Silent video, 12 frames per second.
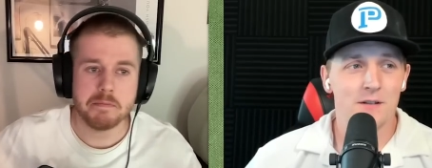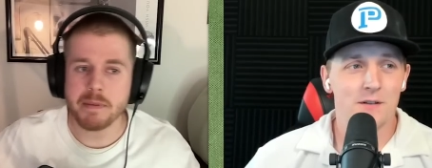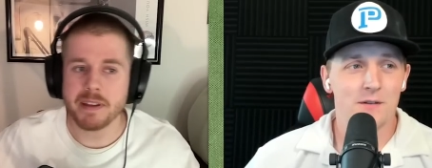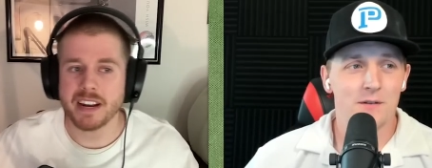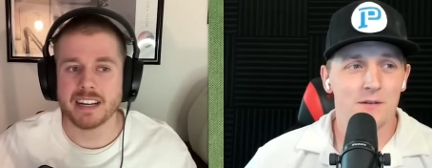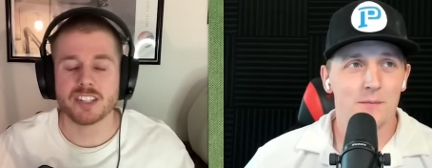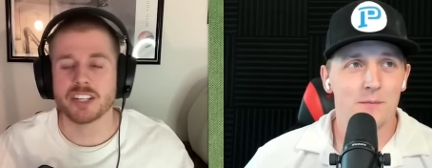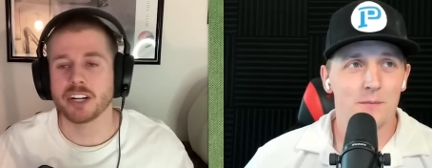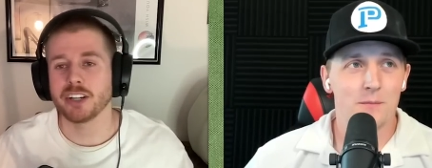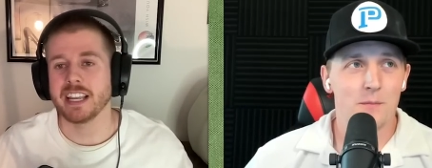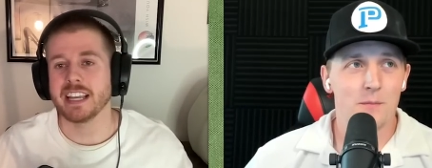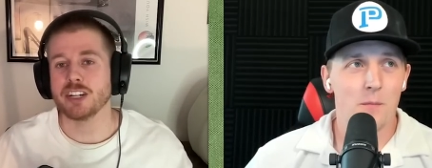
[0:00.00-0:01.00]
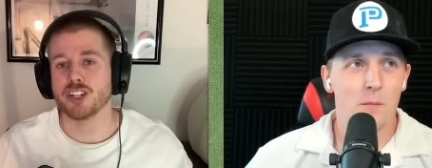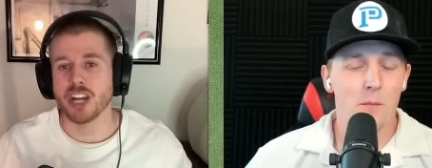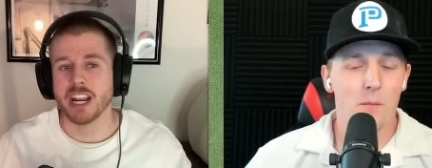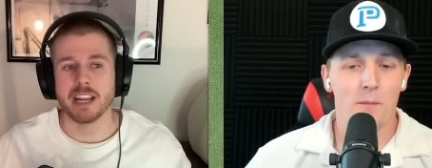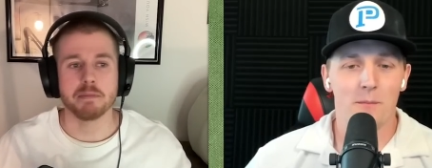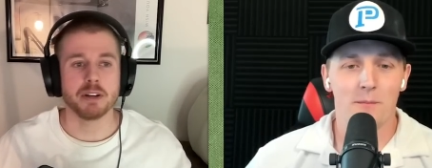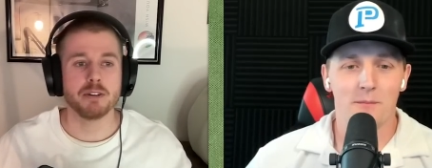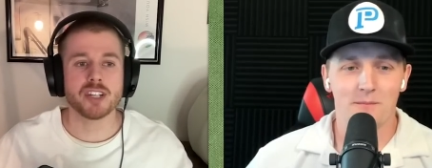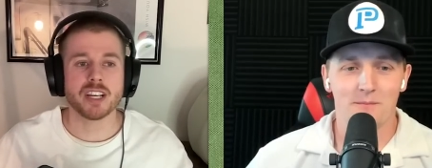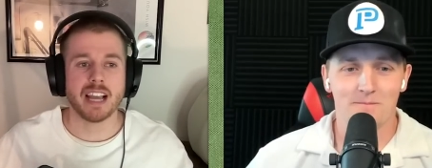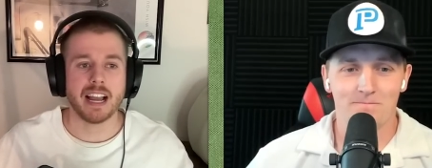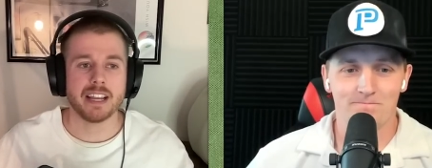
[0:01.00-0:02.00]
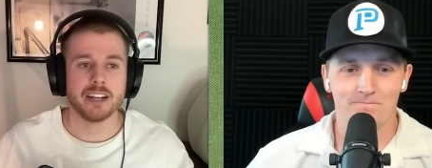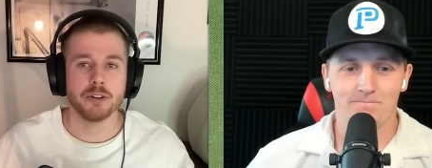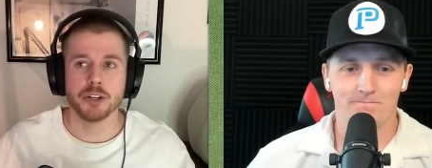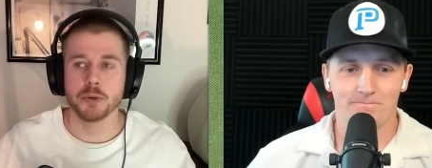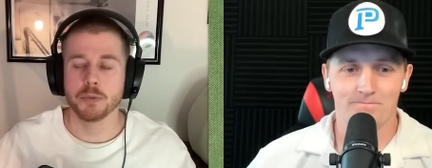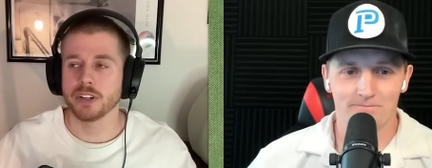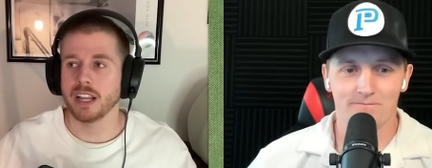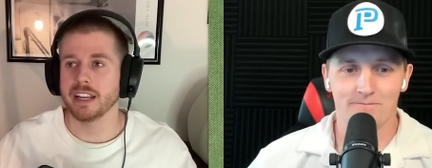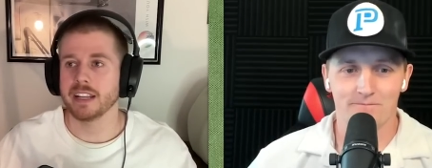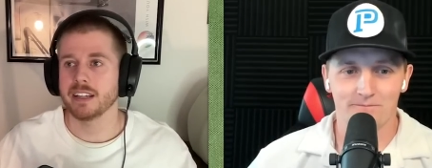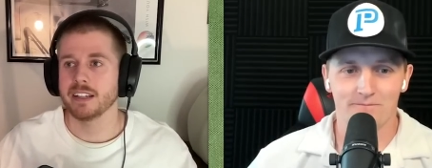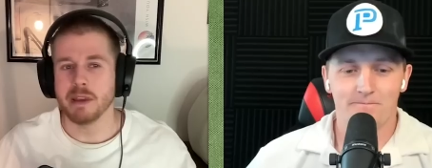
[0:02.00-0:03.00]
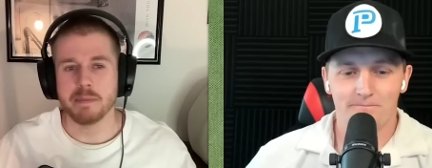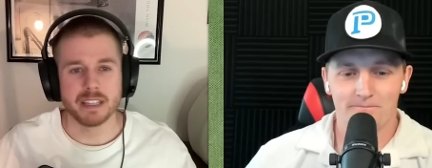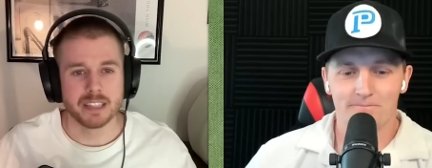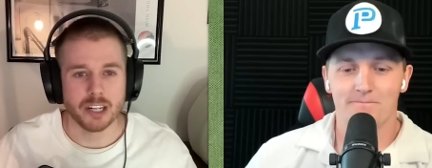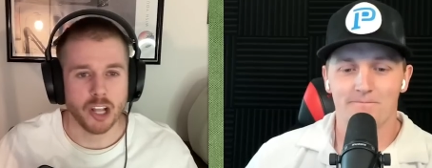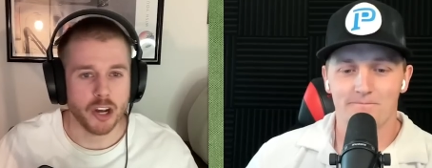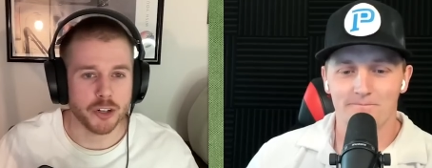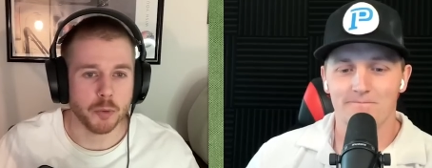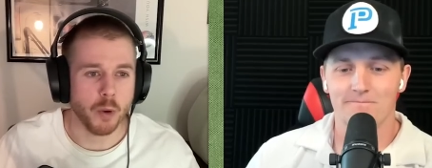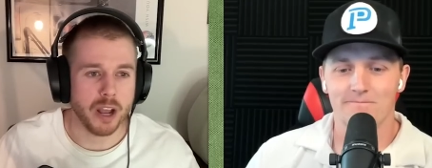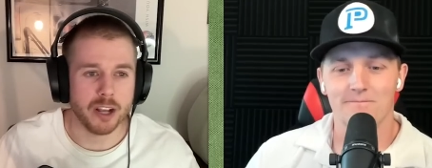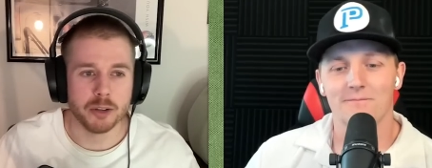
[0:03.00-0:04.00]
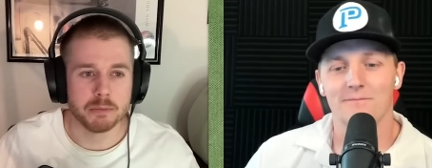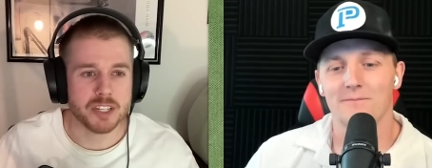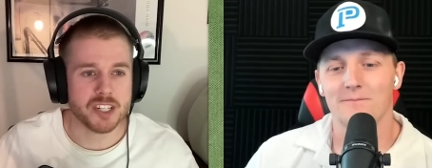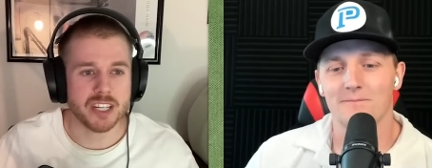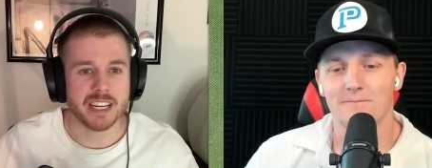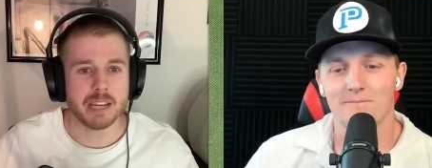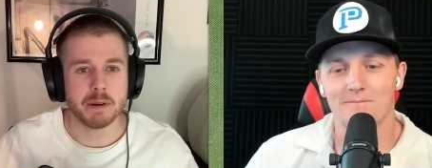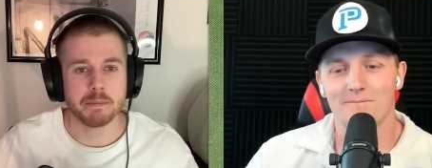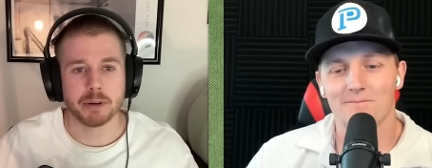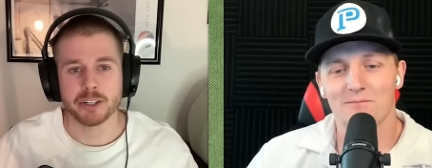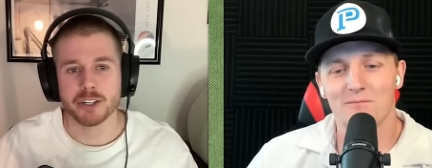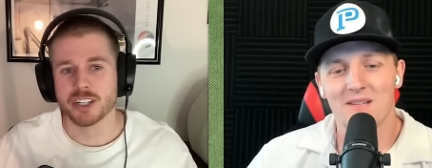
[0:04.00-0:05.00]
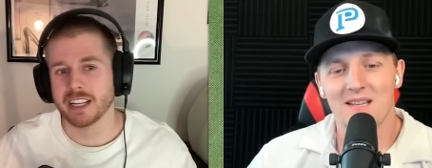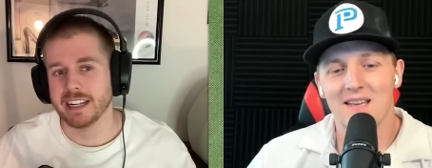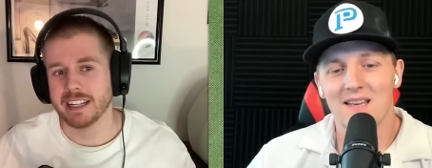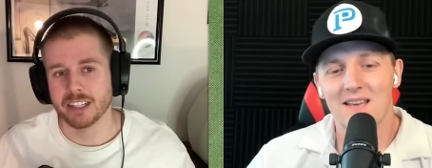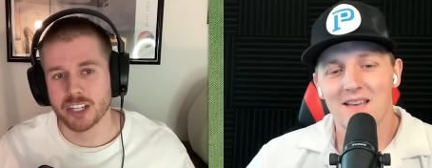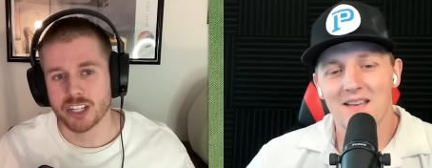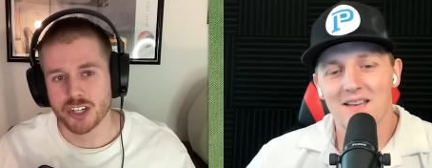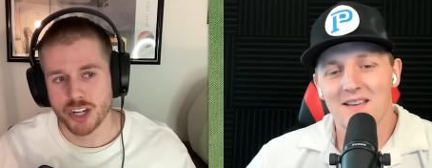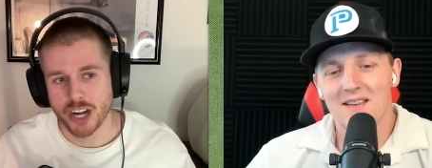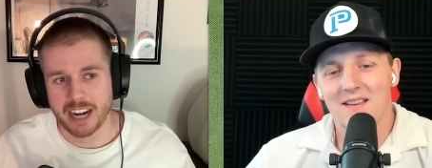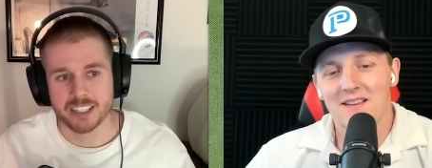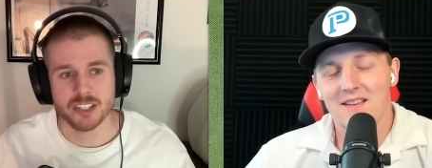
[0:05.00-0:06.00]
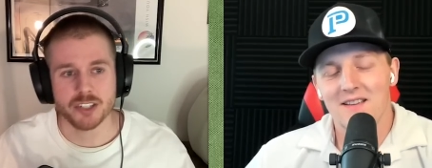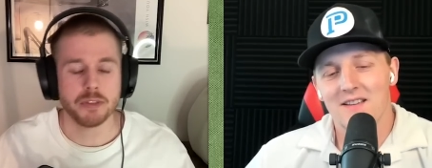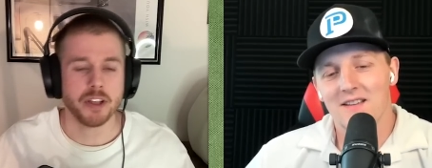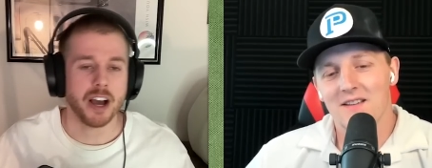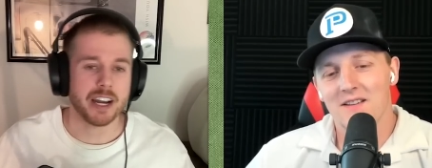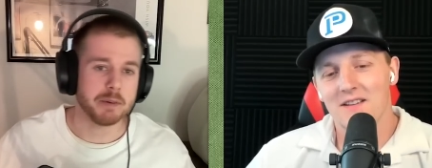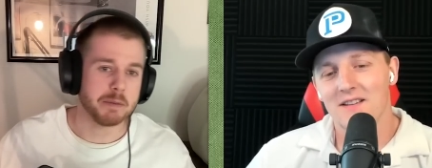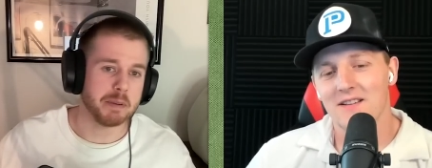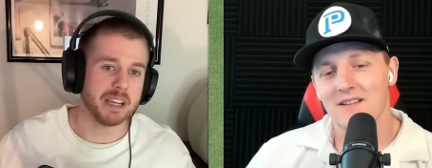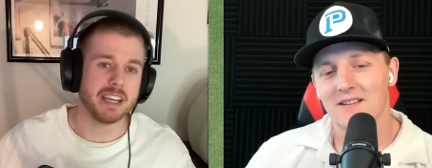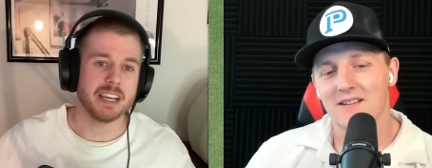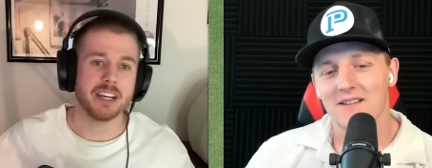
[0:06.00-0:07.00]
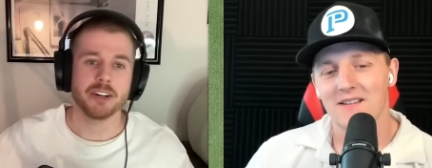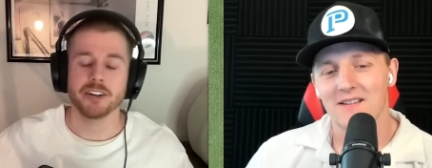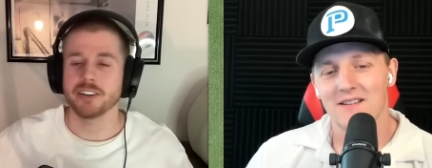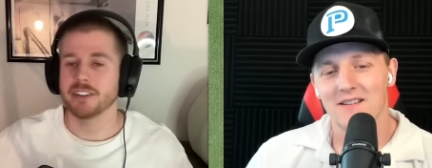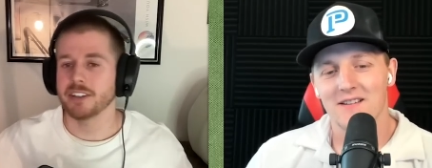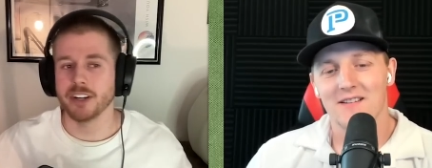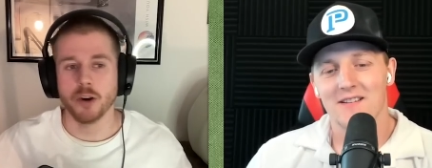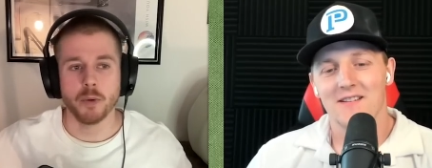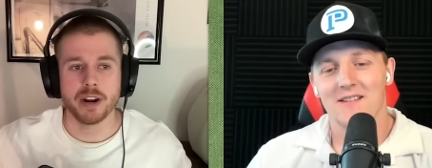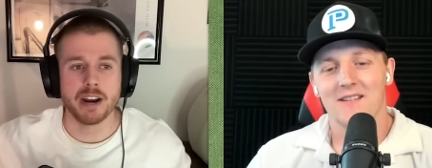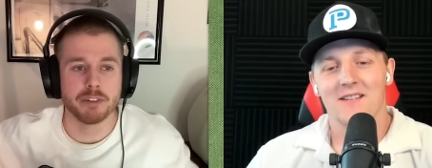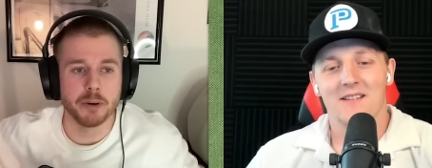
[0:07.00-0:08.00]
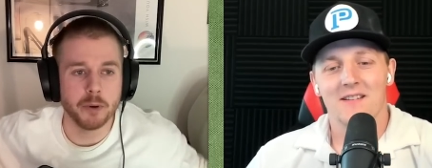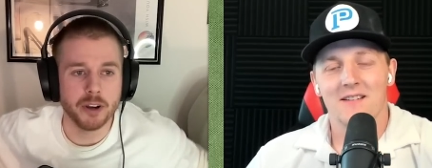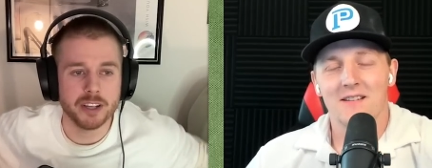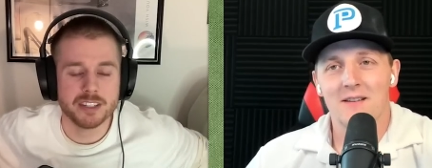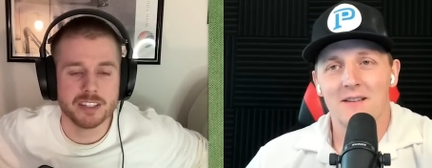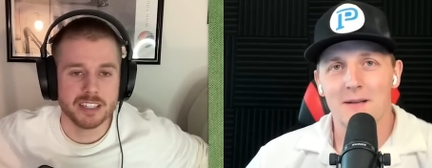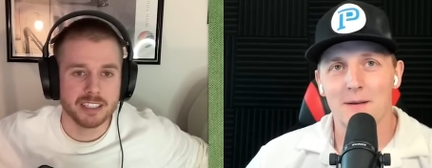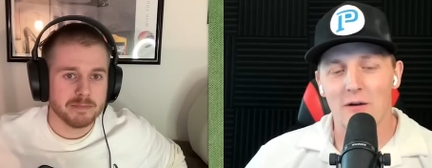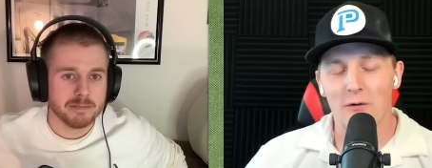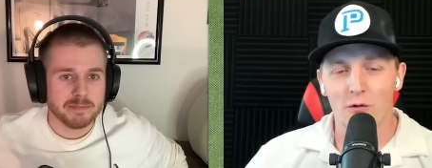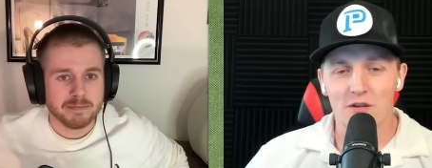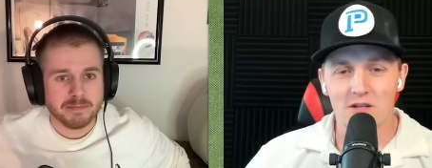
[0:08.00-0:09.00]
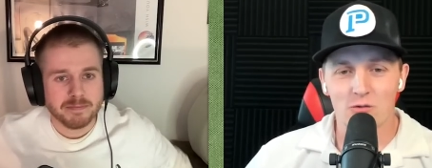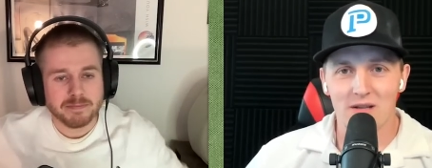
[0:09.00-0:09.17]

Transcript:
Speaker 1: maybe not necessarily any shade, but who's a guy who you were, like, maybe a little underwhelmed seeing him in person? Like, he didn't look as jacked as you thought he would be, or, you know, whatever it was.
Speaker 2: So I wrote